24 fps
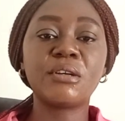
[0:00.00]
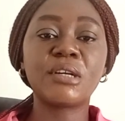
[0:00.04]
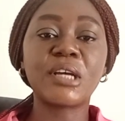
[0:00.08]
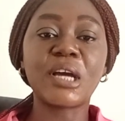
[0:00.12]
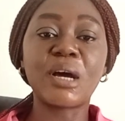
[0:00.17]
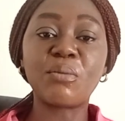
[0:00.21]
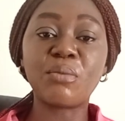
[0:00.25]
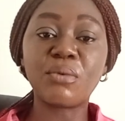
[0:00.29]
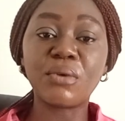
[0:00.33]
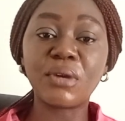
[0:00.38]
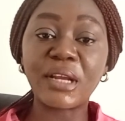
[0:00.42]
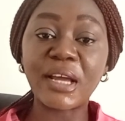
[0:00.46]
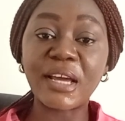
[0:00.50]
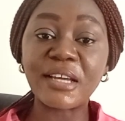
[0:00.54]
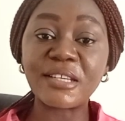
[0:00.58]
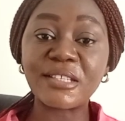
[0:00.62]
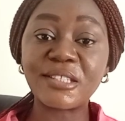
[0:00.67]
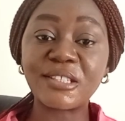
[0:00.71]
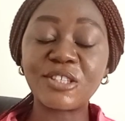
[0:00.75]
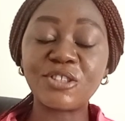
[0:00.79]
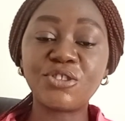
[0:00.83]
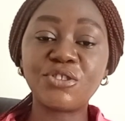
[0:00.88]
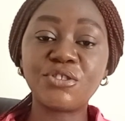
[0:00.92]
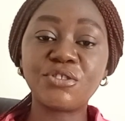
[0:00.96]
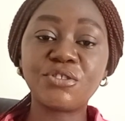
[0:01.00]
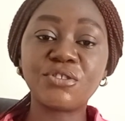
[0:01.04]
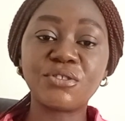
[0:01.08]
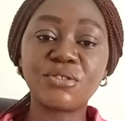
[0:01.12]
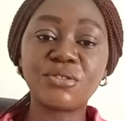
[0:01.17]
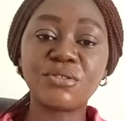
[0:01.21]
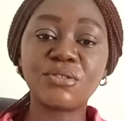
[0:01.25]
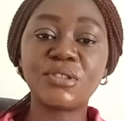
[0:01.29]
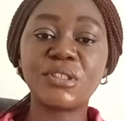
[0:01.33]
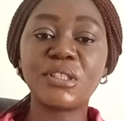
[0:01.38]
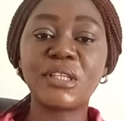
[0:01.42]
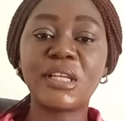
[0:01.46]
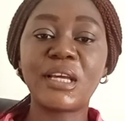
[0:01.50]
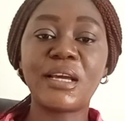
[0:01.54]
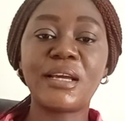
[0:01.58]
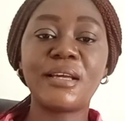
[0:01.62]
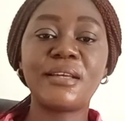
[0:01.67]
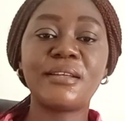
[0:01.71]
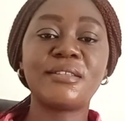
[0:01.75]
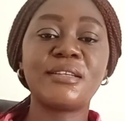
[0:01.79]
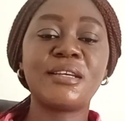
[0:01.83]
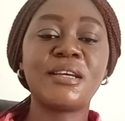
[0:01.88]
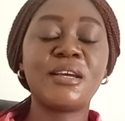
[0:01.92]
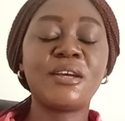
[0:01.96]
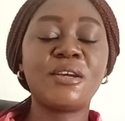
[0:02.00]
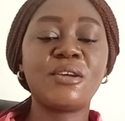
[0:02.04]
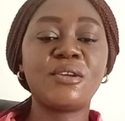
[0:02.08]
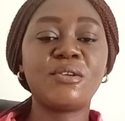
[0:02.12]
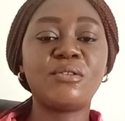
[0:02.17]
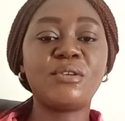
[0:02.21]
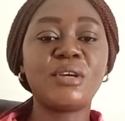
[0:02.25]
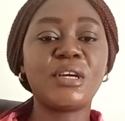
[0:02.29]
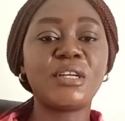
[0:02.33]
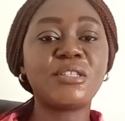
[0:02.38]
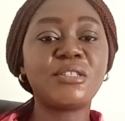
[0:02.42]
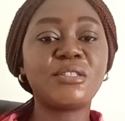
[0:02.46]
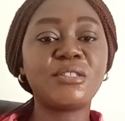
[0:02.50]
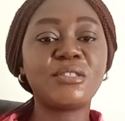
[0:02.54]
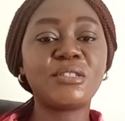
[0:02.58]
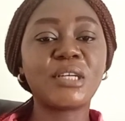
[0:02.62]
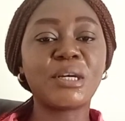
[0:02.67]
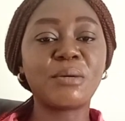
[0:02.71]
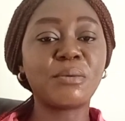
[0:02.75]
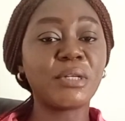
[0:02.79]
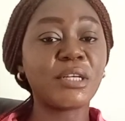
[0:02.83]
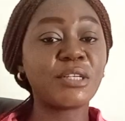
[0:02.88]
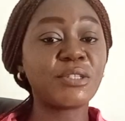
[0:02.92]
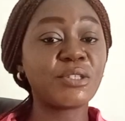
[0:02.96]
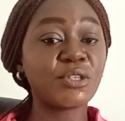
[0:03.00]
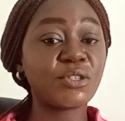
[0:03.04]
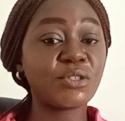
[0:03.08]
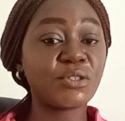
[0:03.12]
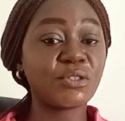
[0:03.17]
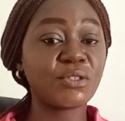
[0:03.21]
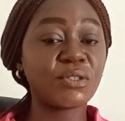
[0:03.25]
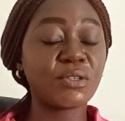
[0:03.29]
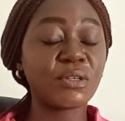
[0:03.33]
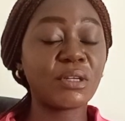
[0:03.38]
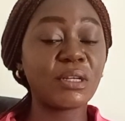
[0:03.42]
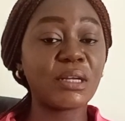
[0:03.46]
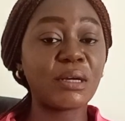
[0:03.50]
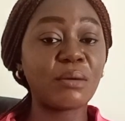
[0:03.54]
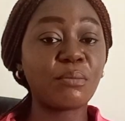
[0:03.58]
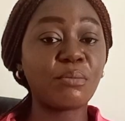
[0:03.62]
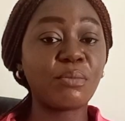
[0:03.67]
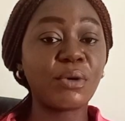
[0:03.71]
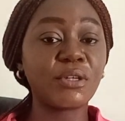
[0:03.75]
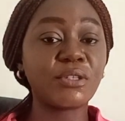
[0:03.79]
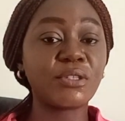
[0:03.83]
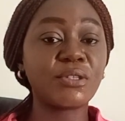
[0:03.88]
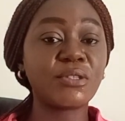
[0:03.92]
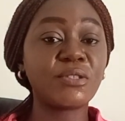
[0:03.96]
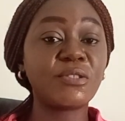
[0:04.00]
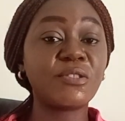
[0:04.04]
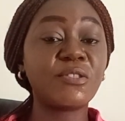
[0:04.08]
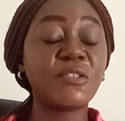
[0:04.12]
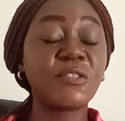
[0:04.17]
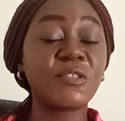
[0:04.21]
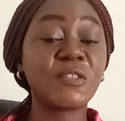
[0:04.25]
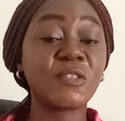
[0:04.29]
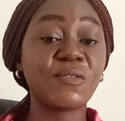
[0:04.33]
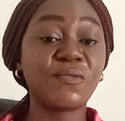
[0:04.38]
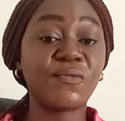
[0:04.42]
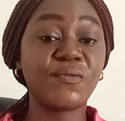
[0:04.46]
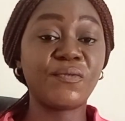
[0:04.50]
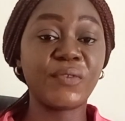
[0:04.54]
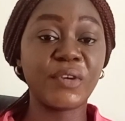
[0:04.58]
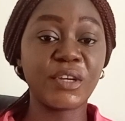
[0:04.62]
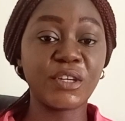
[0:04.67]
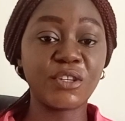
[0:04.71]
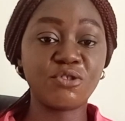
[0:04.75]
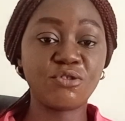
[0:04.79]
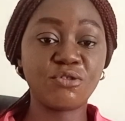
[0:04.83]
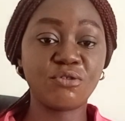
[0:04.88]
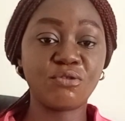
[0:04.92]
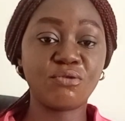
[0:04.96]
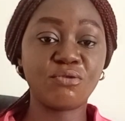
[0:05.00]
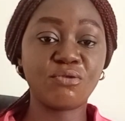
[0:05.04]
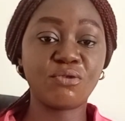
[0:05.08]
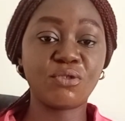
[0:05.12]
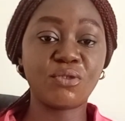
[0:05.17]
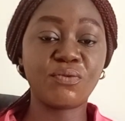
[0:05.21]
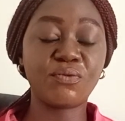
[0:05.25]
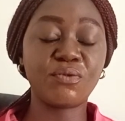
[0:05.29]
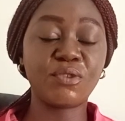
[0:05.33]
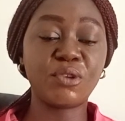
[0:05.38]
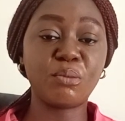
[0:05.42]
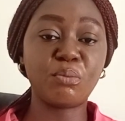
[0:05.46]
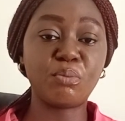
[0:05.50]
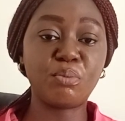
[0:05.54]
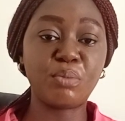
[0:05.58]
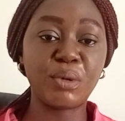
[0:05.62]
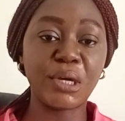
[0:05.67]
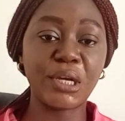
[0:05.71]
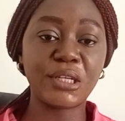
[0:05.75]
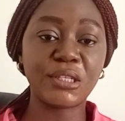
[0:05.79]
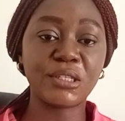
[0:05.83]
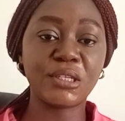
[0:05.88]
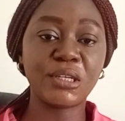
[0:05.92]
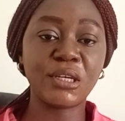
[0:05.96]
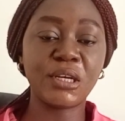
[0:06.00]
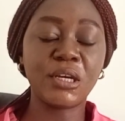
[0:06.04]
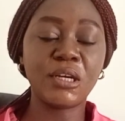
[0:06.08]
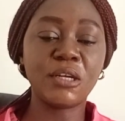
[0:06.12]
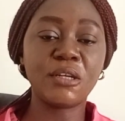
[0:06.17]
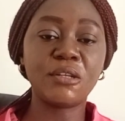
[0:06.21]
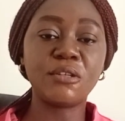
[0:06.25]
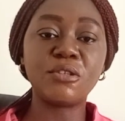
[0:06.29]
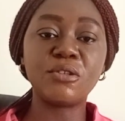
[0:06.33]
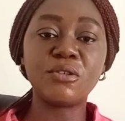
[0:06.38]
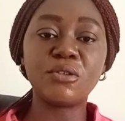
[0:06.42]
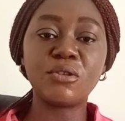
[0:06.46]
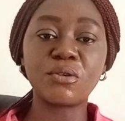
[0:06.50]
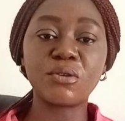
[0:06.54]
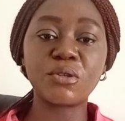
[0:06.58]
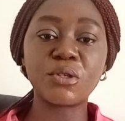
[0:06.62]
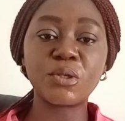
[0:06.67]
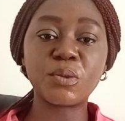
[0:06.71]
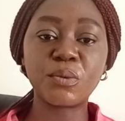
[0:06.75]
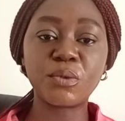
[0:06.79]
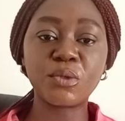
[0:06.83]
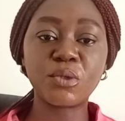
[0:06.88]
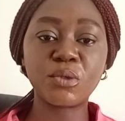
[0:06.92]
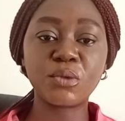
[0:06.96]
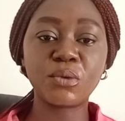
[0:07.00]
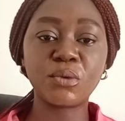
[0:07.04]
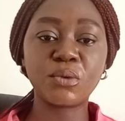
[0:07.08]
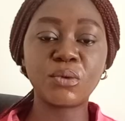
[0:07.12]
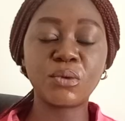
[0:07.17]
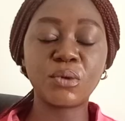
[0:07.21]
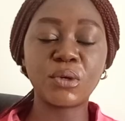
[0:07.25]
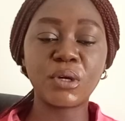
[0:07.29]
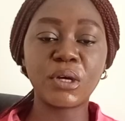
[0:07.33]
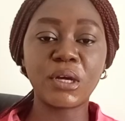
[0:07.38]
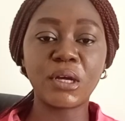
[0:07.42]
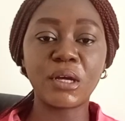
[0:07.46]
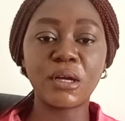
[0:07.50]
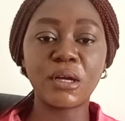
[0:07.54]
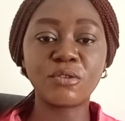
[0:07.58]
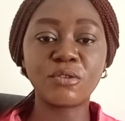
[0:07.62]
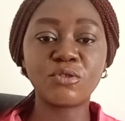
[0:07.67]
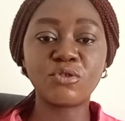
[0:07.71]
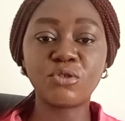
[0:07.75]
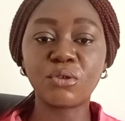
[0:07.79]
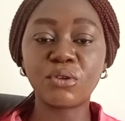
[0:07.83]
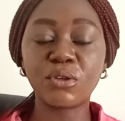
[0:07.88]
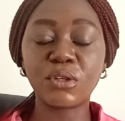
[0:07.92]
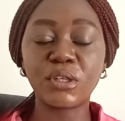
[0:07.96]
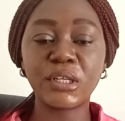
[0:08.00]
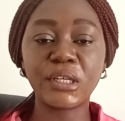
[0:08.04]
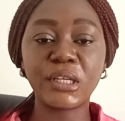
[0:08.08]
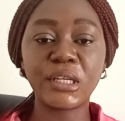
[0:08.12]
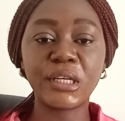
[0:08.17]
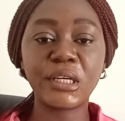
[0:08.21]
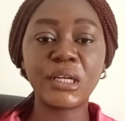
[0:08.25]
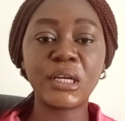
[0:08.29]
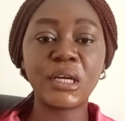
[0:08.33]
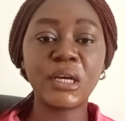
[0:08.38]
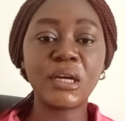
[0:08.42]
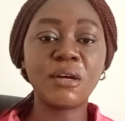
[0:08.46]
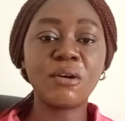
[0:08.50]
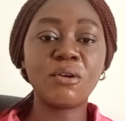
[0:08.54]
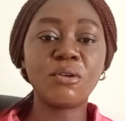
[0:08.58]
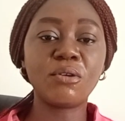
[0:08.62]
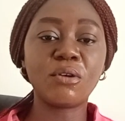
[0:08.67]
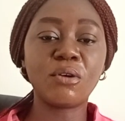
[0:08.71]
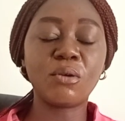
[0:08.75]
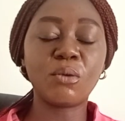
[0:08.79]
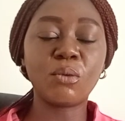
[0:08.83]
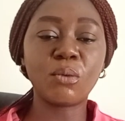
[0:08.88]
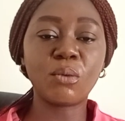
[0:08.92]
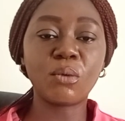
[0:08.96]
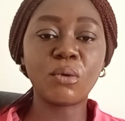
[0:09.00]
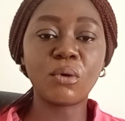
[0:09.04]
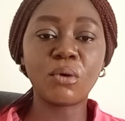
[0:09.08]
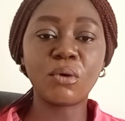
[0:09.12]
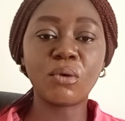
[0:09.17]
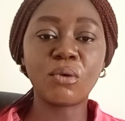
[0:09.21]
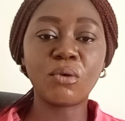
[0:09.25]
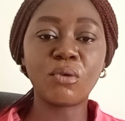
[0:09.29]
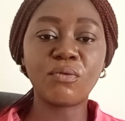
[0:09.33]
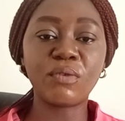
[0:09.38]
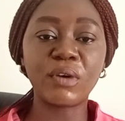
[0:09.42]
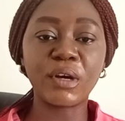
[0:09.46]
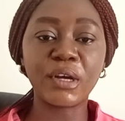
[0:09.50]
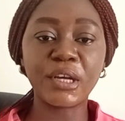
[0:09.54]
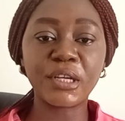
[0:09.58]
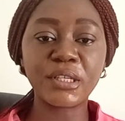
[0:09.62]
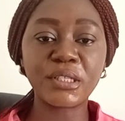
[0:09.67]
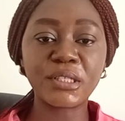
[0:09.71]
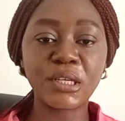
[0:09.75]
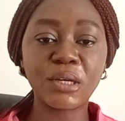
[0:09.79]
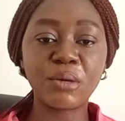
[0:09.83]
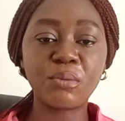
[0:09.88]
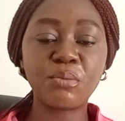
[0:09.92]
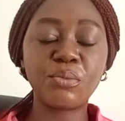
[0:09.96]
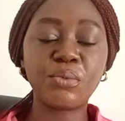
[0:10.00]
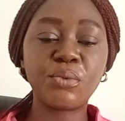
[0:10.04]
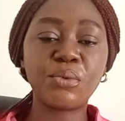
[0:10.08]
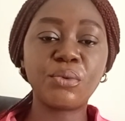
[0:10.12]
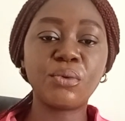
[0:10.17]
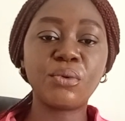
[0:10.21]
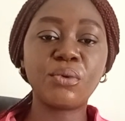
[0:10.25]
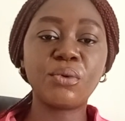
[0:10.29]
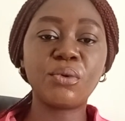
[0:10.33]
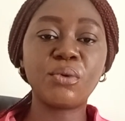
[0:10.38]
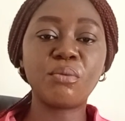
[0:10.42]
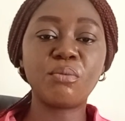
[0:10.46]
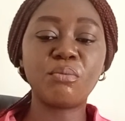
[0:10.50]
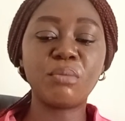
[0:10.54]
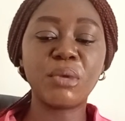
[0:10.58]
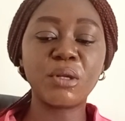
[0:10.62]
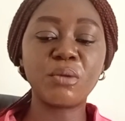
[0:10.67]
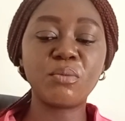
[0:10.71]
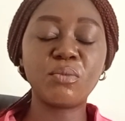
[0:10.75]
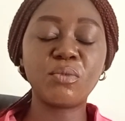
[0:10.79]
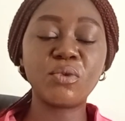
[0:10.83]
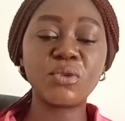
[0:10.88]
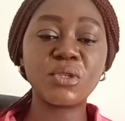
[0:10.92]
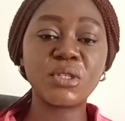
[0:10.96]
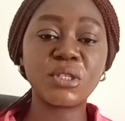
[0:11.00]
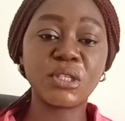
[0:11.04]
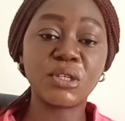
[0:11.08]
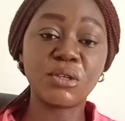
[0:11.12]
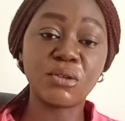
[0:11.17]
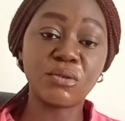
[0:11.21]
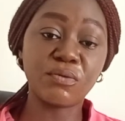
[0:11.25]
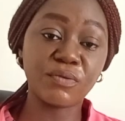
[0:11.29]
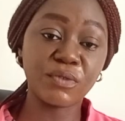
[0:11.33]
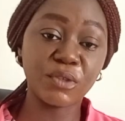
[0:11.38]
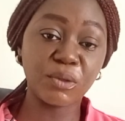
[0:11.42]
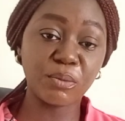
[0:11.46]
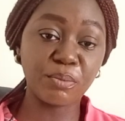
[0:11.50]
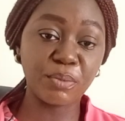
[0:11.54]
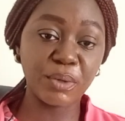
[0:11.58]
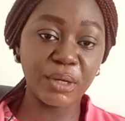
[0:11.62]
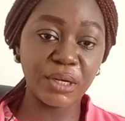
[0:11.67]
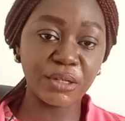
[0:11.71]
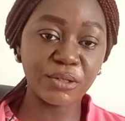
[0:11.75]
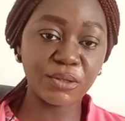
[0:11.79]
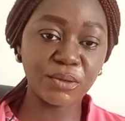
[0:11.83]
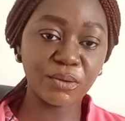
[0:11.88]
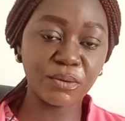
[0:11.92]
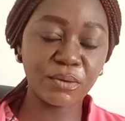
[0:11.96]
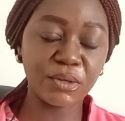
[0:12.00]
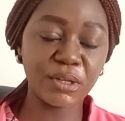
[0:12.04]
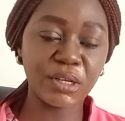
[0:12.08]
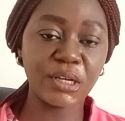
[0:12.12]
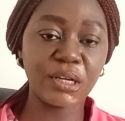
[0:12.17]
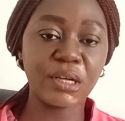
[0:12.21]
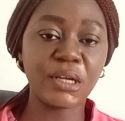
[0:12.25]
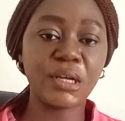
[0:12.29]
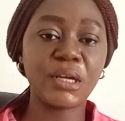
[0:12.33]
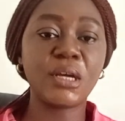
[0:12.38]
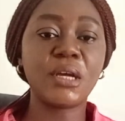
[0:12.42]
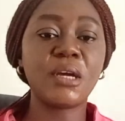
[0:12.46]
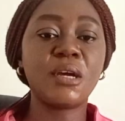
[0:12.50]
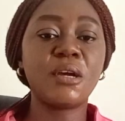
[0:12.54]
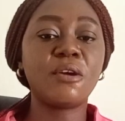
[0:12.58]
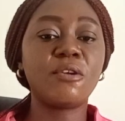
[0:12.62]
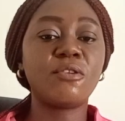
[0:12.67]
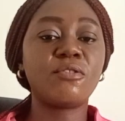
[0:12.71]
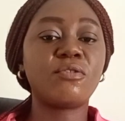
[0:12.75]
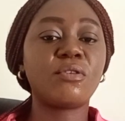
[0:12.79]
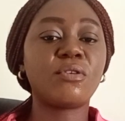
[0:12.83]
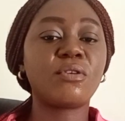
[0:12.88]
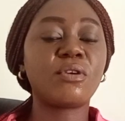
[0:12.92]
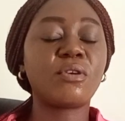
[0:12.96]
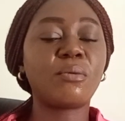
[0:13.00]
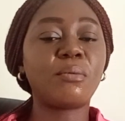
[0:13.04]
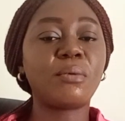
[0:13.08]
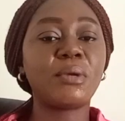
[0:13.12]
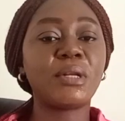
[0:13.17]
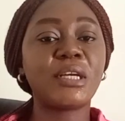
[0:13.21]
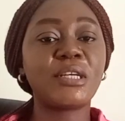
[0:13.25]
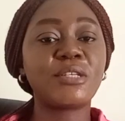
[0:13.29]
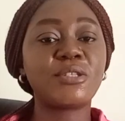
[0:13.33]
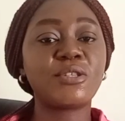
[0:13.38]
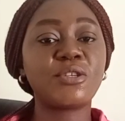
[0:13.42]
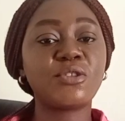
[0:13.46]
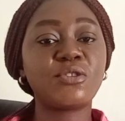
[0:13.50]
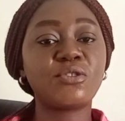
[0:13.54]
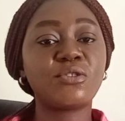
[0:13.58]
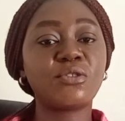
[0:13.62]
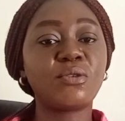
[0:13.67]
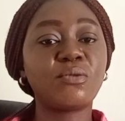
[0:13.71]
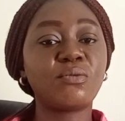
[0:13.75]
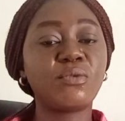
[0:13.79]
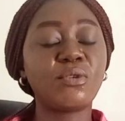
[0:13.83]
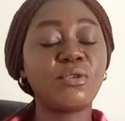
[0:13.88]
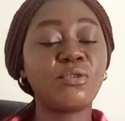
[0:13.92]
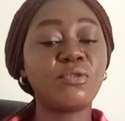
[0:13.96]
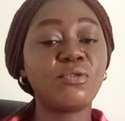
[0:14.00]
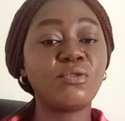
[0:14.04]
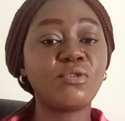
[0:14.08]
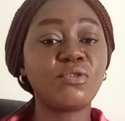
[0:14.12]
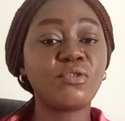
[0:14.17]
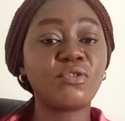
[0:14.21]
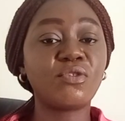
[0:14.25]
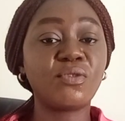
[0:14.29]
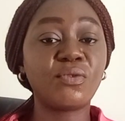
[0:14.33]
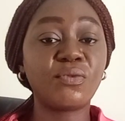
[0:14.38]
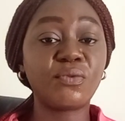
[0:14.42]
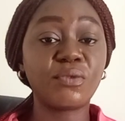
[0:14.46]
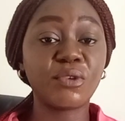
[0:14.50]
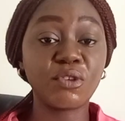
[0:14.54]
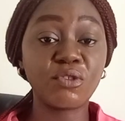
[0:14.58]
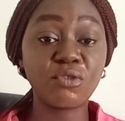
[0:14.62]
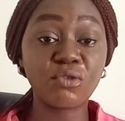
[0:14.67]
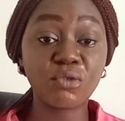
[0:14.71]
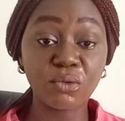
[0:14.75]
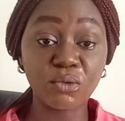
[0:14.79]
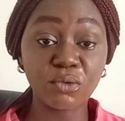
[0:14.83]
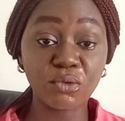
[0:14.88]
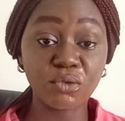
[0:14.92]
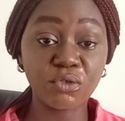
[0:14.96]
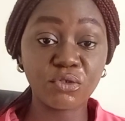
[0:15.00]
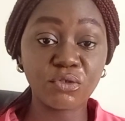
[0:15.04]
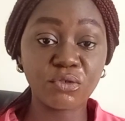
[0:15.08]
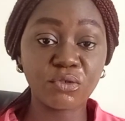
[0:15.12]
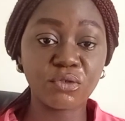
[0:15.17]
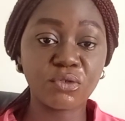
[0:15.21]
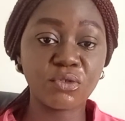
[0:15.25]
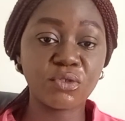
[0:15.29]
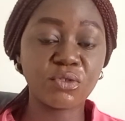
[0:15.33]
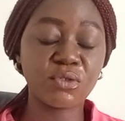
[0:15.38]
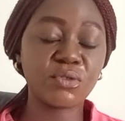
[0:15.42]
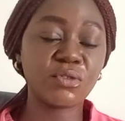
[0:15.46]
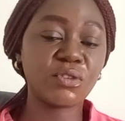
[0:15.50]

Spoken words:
Carbolization, that yeah, carbolization is all about disinfection of the bed, the hospital trolley, or overhead table, but mostly of the bed. Okay, so carbolization we use different solutions.